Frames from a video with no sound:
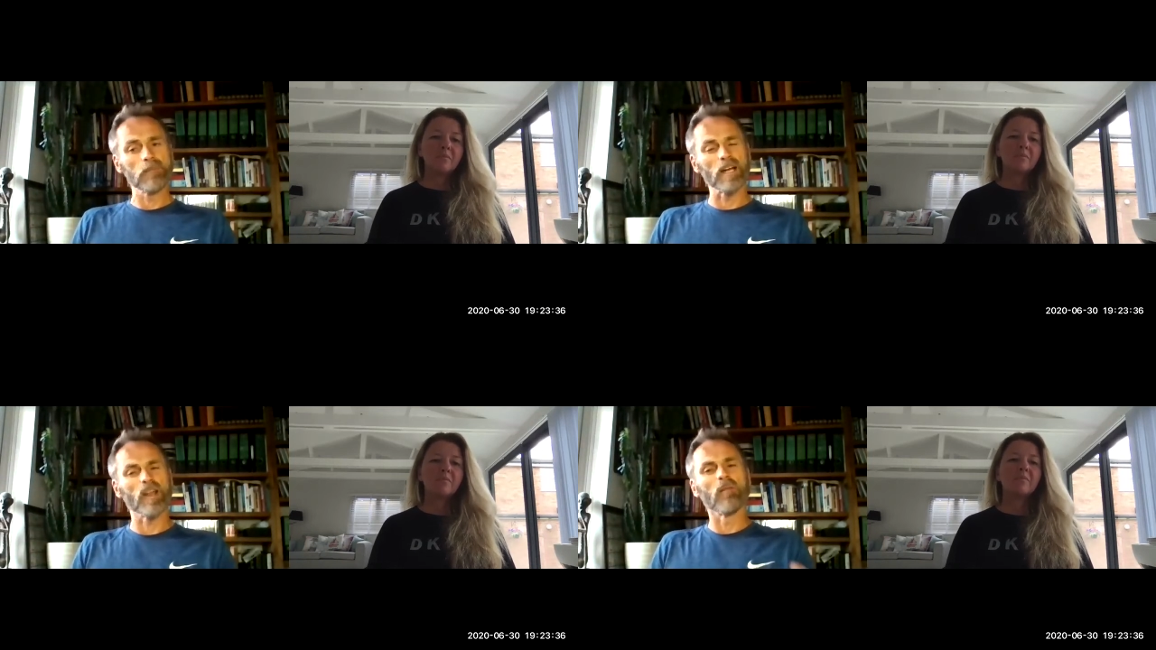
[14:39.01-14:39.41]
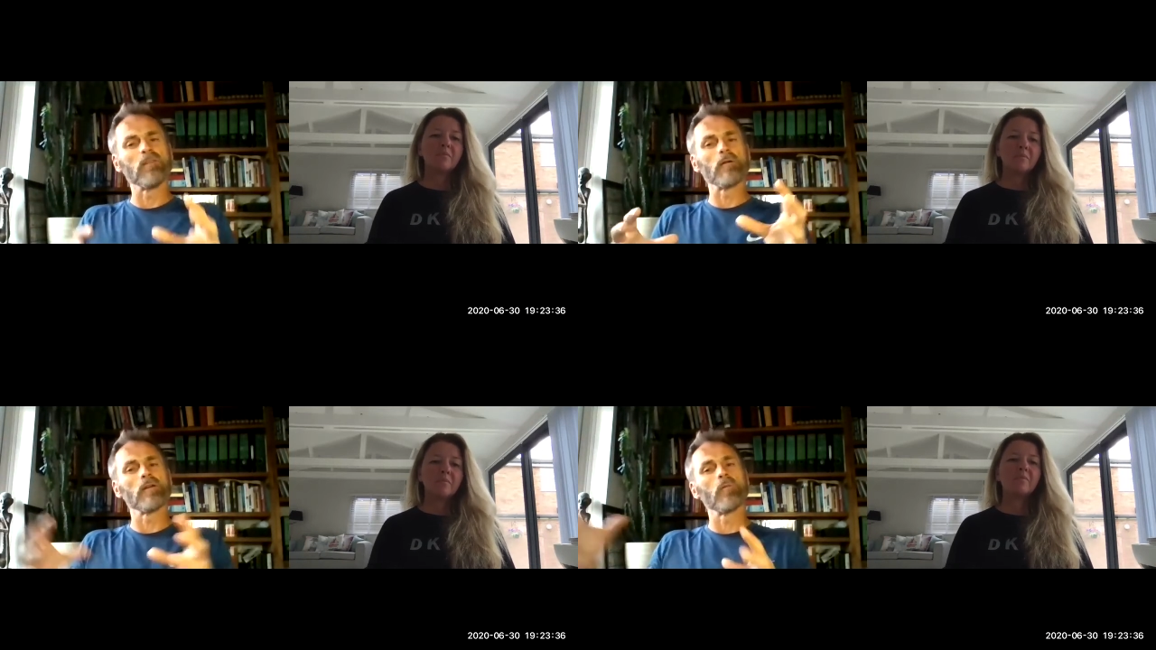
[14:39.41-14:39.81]
Speaker 1: And I'm
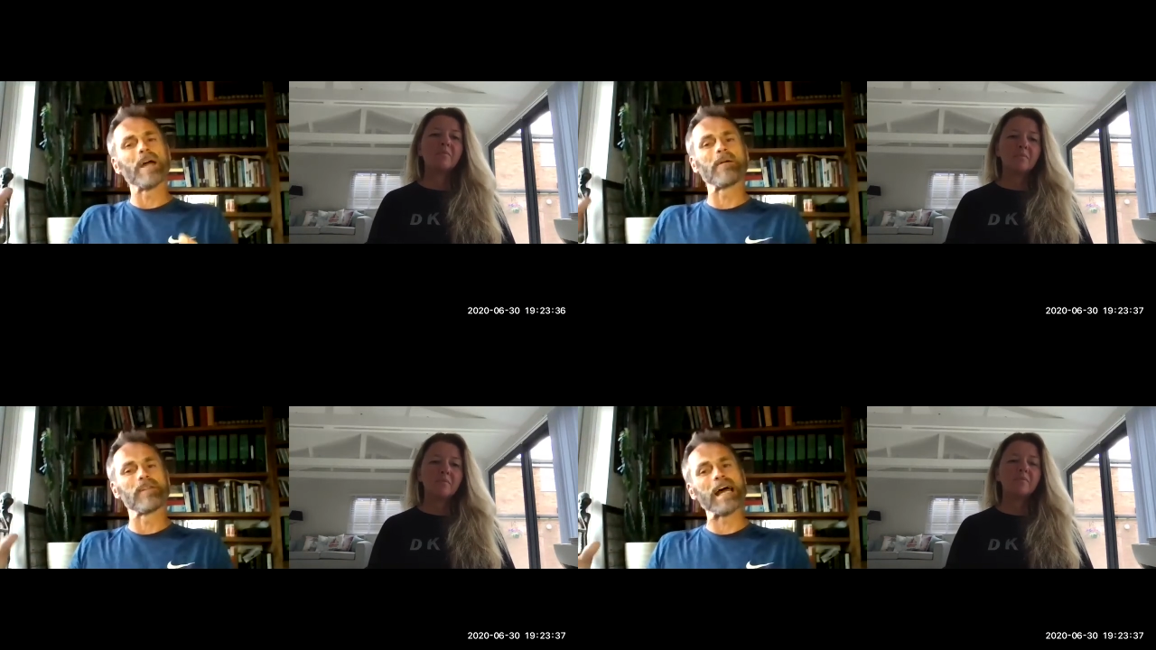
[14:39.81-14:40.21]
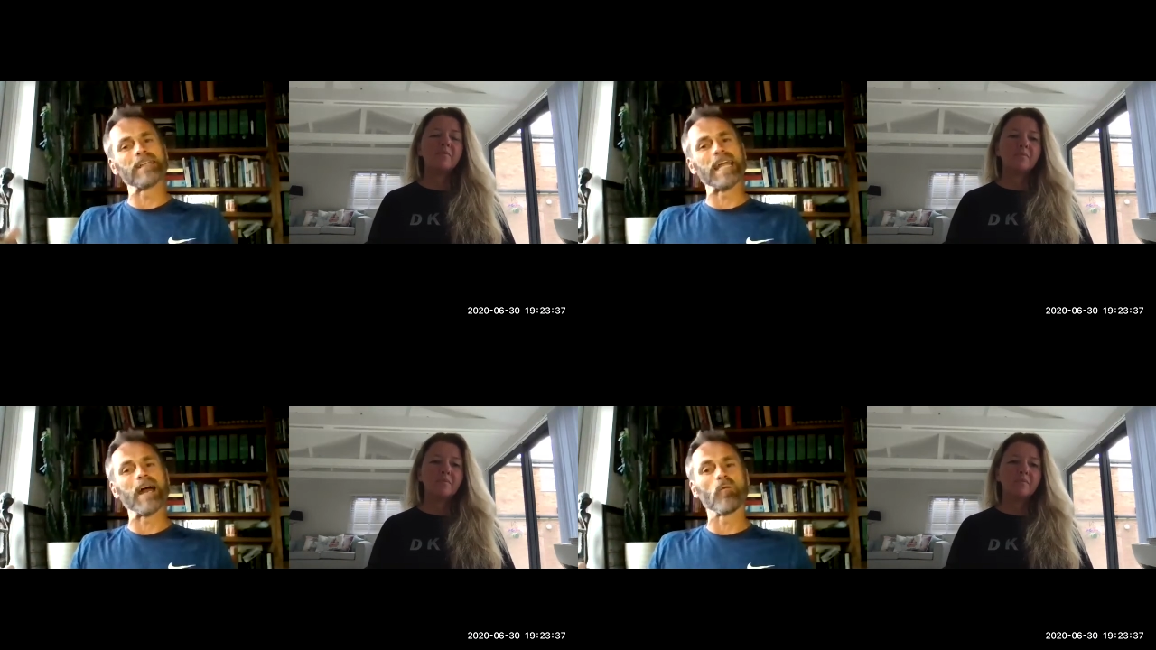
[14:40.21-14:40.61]
very aware of that
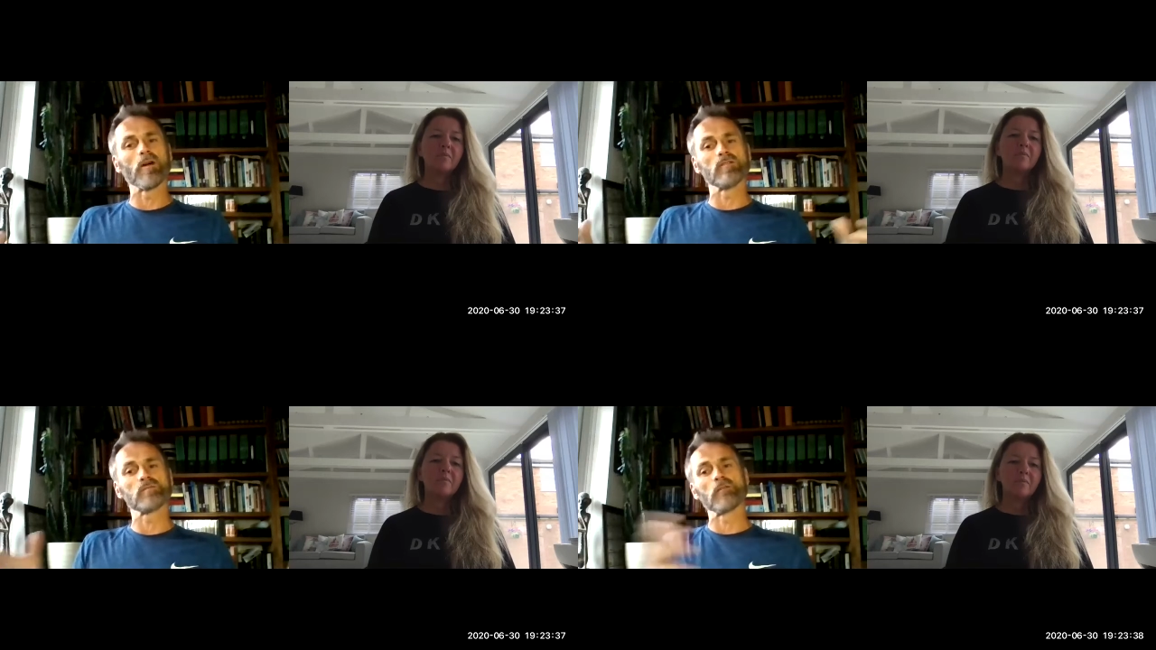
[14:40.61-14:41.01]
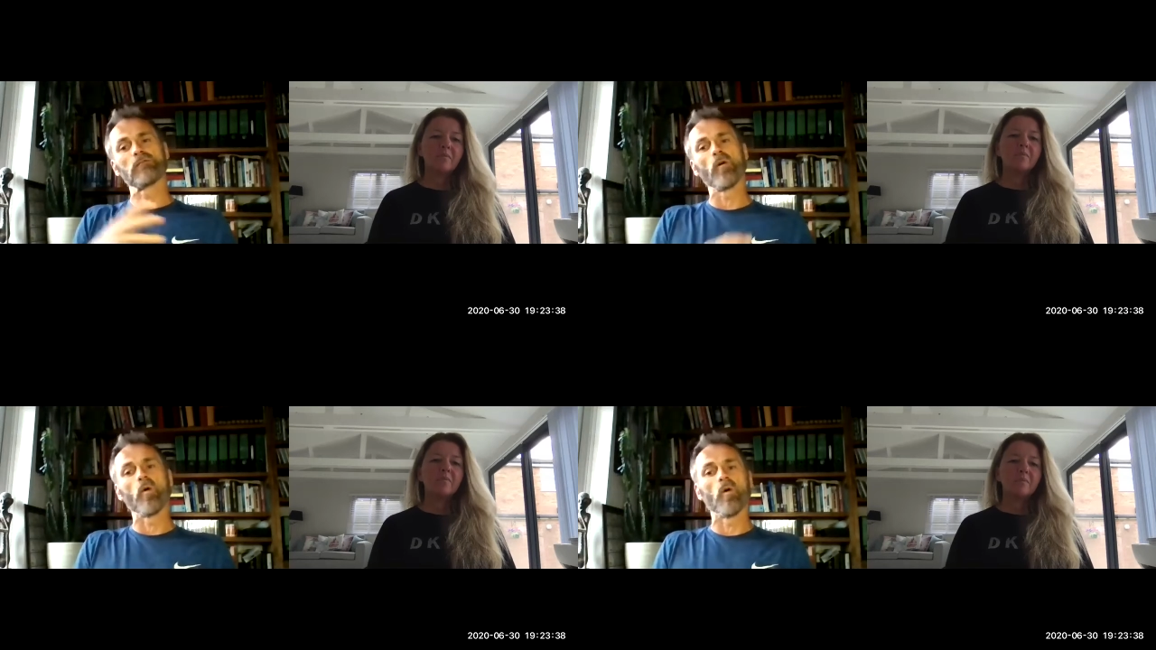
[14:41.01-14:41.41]
now. Whereas
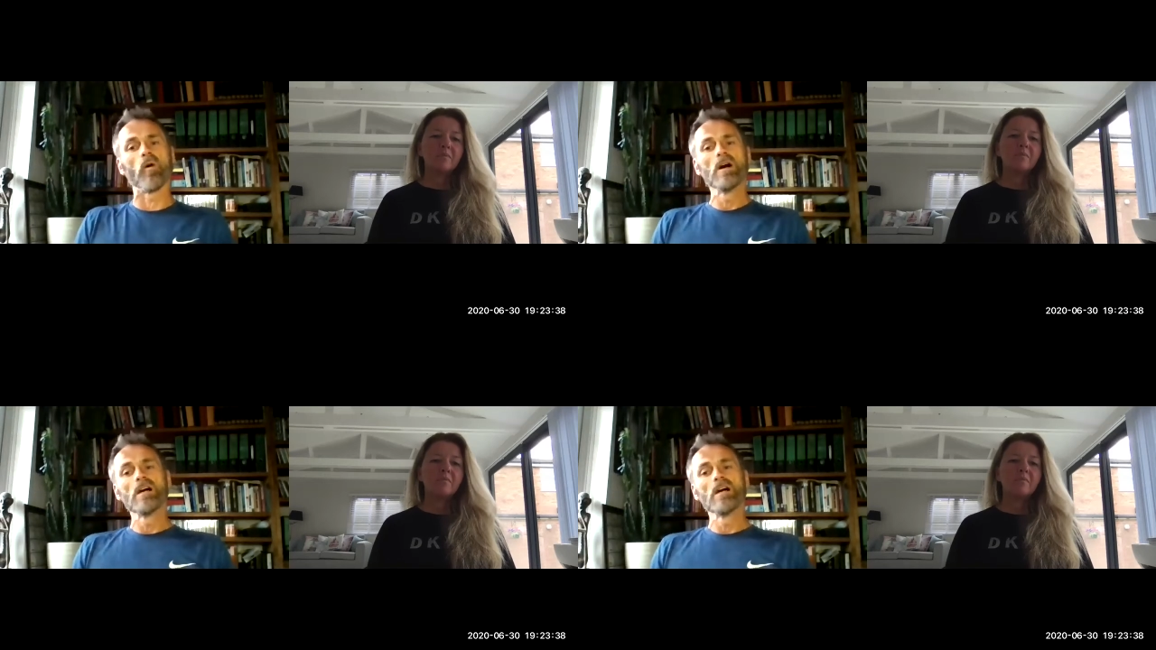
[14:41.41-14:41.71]
before,